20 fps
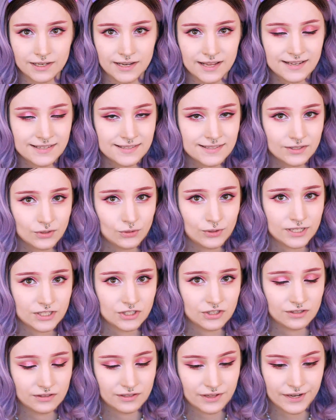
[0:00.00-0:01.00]
next
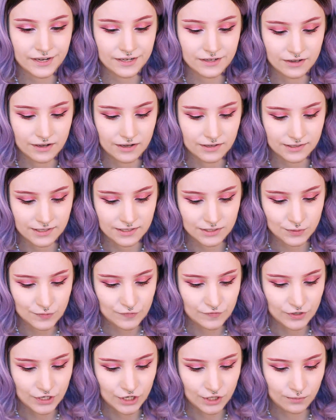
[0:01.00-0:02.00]
question that I got is
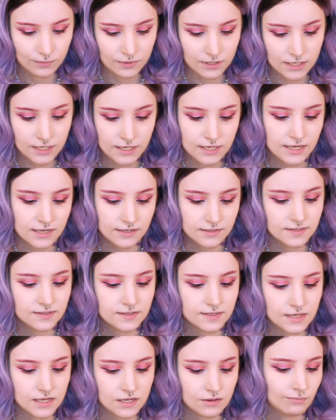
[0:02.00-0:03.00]
from
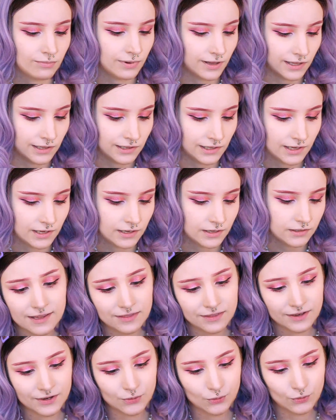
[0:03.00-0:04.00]
ESC Bella,
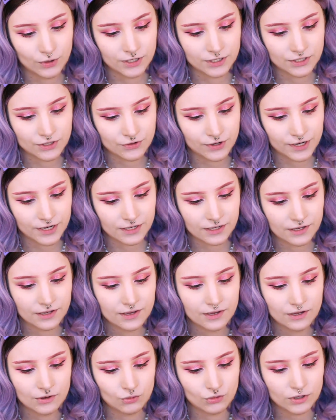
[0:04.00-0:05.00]
and they're wondering,
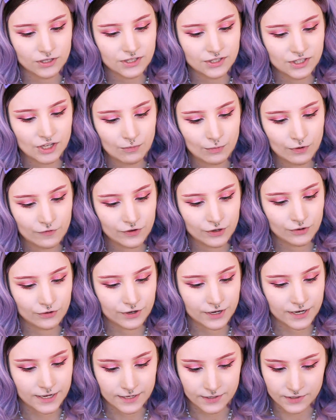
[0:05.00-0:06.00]
what's some of
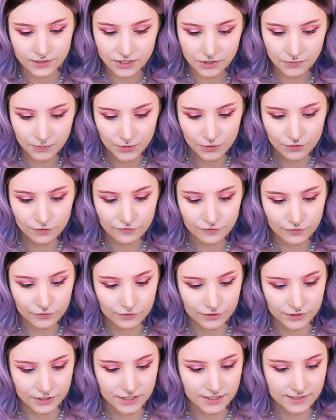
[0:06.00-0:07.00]
your inspo
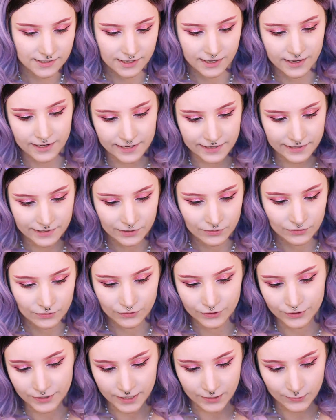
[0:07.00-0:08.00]
for style
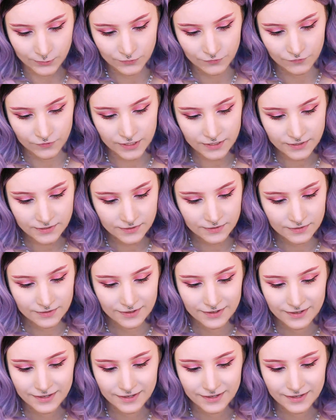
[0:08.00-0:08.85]
or outfits?